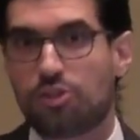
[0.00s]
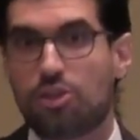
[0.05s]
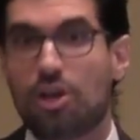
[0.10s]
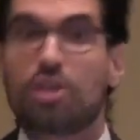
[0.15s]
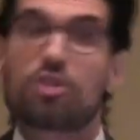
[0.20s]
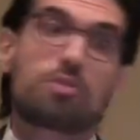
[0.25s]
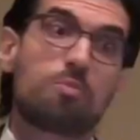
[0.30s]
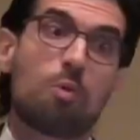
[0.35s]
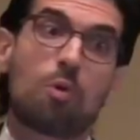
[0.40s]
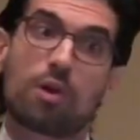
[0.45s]

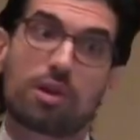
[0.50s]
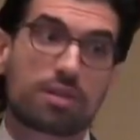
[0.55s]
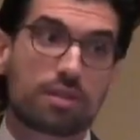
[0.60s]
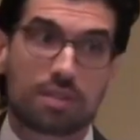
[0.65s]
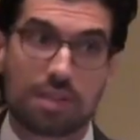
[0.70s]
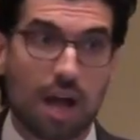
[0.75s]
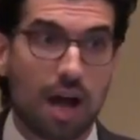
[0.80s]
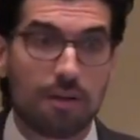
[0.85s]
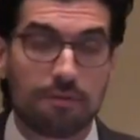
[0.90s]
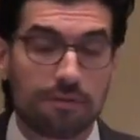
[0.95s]
just more
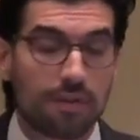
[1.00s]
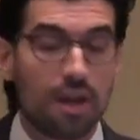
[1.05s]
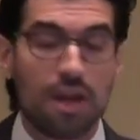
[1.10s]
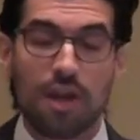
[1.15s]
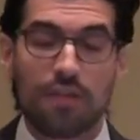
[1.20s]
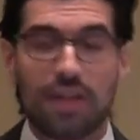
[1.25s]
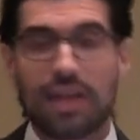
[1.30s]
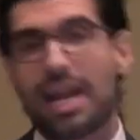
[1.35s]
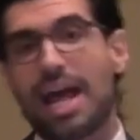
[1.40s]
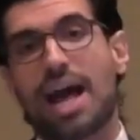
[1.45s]

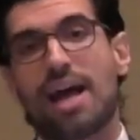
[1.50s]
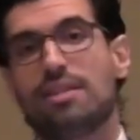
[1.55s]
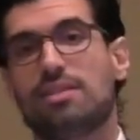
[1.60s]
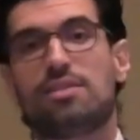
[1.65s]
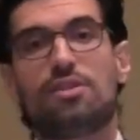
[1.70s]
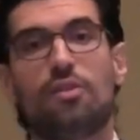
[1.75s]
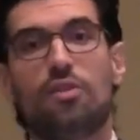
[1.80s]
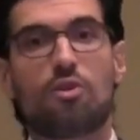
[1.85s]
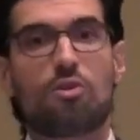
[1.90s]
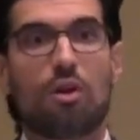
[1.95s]
stuff that adds
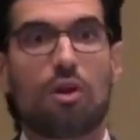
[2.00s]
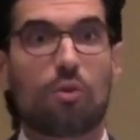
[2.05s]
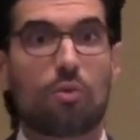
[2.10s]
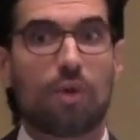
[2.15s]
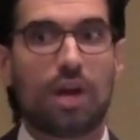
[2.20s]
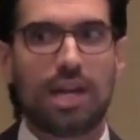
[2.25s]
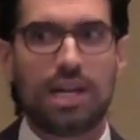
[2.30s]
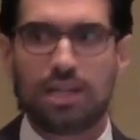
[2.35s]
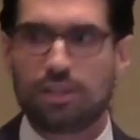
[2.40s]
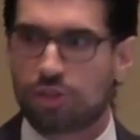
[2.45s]
to their
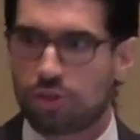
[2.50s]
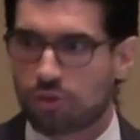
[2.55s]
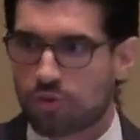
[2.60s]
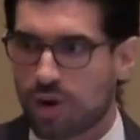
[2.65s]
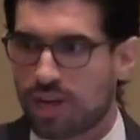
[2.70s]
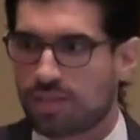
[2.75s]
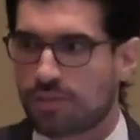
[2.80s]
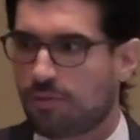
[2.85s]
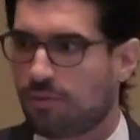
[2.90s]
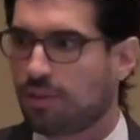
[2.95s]
already
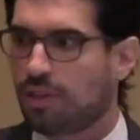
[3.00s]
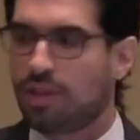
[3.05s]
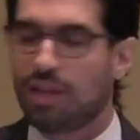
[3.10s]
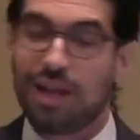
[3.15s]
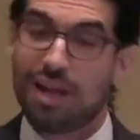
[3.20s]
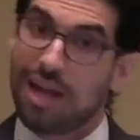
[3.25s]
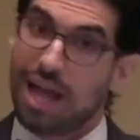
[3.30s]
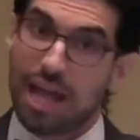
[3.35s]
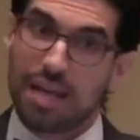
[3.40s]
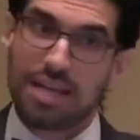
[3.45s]
stressful
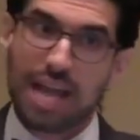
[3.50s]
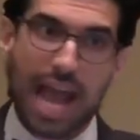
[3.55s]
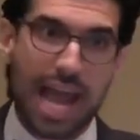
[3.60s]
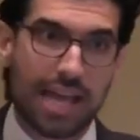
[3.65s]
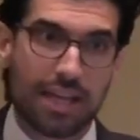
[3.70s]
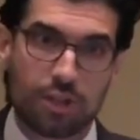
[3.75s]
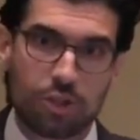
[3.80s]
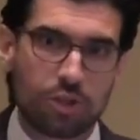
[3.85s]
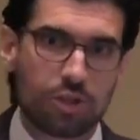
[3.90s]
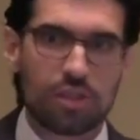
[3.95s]
and
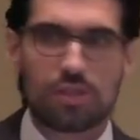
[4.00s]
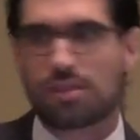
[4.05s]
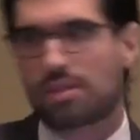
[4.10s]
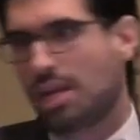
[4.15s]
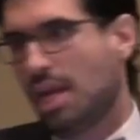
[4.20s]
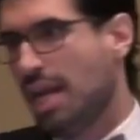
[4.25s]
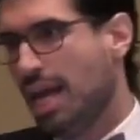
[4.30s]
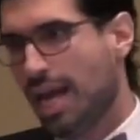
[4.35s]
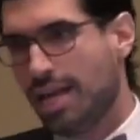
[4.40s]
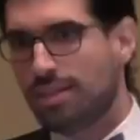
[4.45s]
anxious
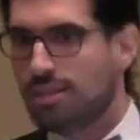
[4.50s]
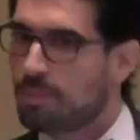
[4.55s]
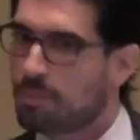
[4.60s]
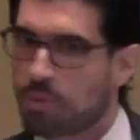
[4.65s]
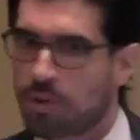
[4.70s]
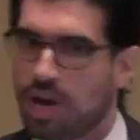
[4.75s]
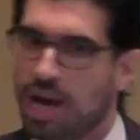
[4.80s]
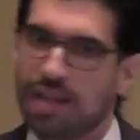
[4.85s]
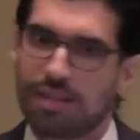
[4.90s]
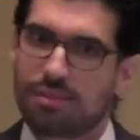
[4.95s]
and
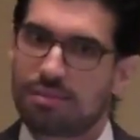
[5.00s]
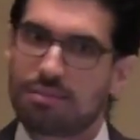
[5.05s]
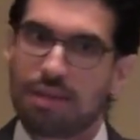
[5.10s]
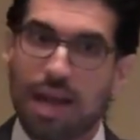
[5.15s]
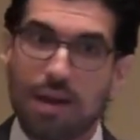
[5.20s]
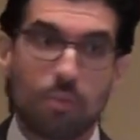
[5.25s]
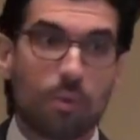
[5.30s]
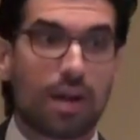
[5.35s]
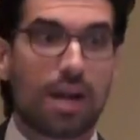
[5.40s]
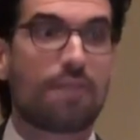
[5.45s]
depressed
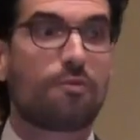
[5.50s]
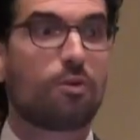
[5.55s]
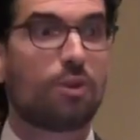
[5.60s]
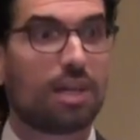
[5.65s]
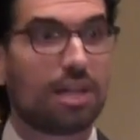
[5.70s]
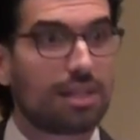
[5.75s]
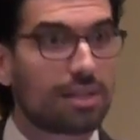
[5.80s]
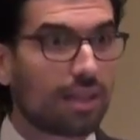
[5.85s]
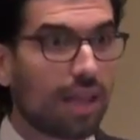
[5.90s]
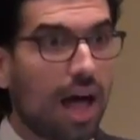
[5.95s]
and whatever
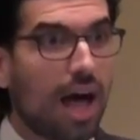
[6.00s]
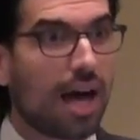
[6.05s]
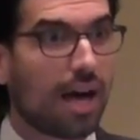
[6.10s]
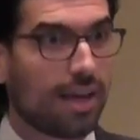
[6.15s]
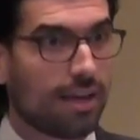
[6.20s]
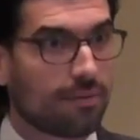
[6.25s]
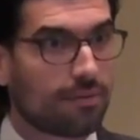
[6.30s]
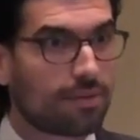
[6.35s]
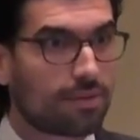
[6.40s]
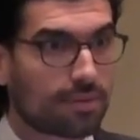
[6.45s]
it is
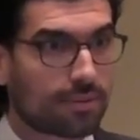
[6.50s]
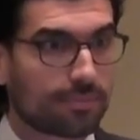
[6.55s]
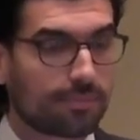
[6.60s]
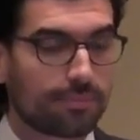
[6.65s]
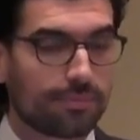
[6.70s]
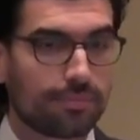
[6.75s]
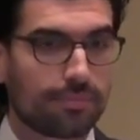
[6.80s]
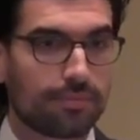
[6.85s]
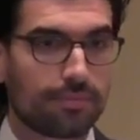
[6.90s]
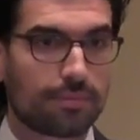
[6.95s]
lives.
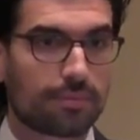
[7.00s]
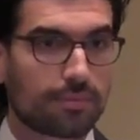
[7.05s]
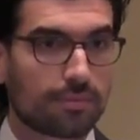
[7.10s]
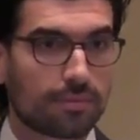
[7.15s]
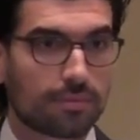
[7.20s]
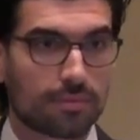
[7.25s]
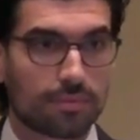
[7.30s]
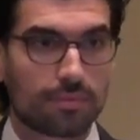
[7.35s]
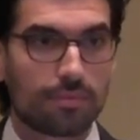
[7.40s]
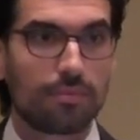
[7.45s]

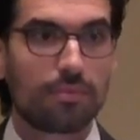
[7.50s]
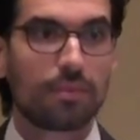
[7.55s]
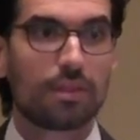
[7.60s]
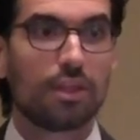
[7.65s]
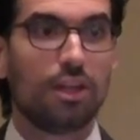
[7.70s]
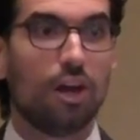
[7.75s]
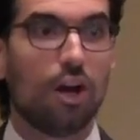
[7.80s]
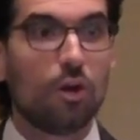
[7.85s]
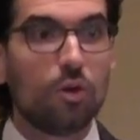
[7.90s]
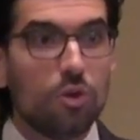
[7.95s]

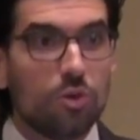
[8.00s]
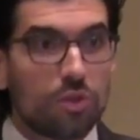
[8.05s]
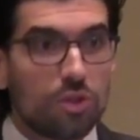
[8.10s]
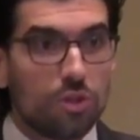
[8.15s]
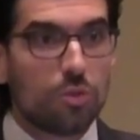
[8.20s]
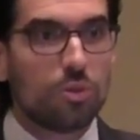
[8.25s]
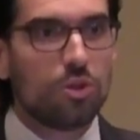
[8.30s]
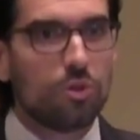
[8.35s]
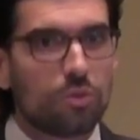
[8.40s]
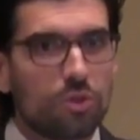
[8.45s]
You know,
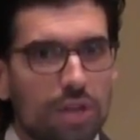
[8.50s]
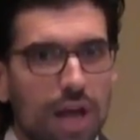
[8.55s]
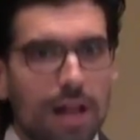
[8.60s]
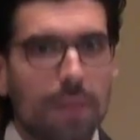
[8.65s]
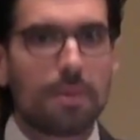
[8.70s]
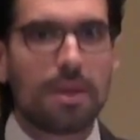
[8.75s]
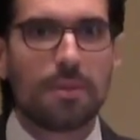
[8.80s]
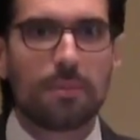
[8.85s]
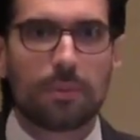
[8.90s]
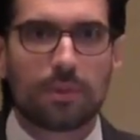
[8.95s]
you tell
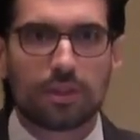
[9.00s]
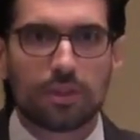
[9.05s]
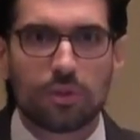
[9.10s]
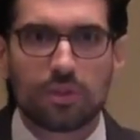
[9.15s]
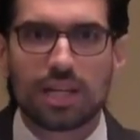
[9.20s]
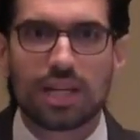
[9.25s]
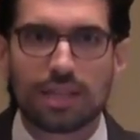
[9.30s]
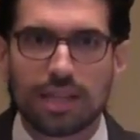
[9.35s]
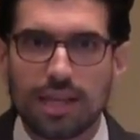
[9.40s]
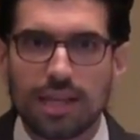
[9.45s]
people, you
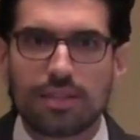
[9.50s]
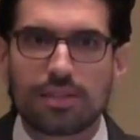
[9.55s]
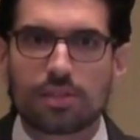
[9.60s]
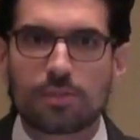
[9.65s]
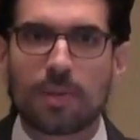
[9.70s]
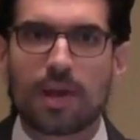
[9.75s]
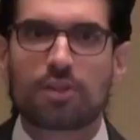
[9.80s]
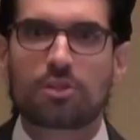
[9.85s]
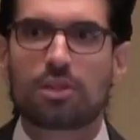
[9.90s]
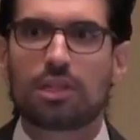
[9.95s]
tell kids
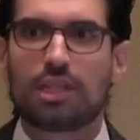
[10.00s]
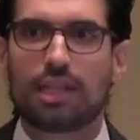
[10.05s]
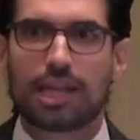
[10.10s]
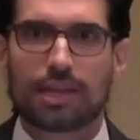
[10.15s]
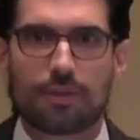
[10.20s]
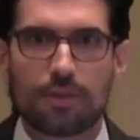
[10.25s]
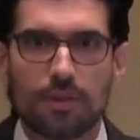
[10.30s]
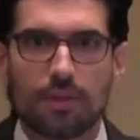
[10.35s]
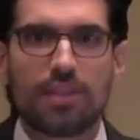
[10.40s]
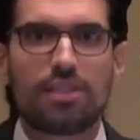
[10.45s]
especially,
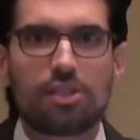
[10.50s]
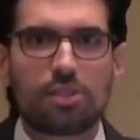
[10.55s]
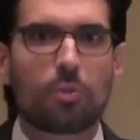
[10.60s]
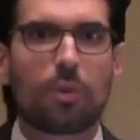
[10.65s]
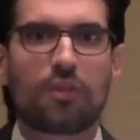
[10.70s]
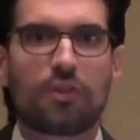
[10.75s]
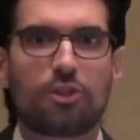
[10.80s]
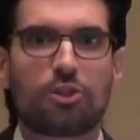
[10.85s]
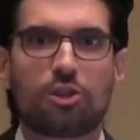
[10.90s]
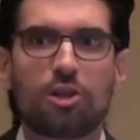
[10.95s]
like, this is
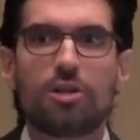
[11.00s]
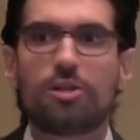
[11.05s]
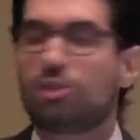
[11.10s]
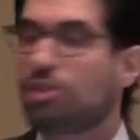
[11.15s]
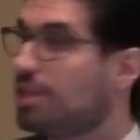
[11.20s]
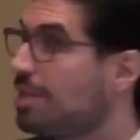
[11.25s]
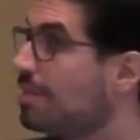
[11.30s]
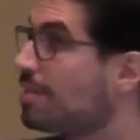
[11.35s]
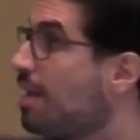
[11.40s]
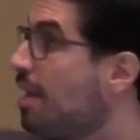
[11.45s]
what the church
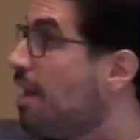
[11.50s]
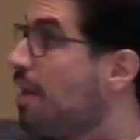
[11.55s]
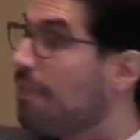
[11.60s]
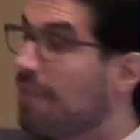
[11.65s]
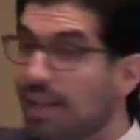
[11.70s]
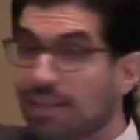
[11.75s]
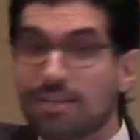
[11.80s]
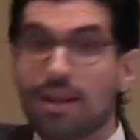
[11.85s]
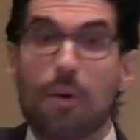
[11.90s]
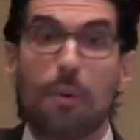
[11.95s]
is.
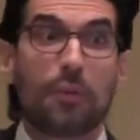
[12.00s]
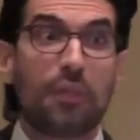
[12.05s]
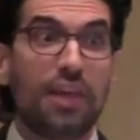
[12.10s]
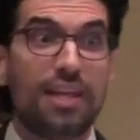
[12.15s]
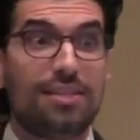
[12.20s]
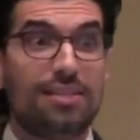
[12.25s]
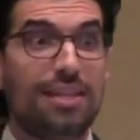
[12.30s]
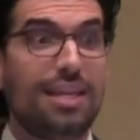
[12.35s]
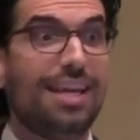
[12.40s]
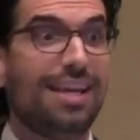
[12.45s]
That's not what they
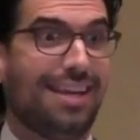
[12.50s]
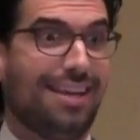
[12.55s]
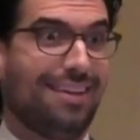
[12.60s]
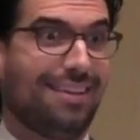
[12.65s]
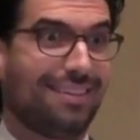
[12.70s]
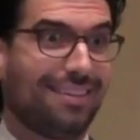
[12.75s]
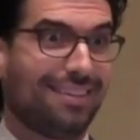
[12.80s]
see.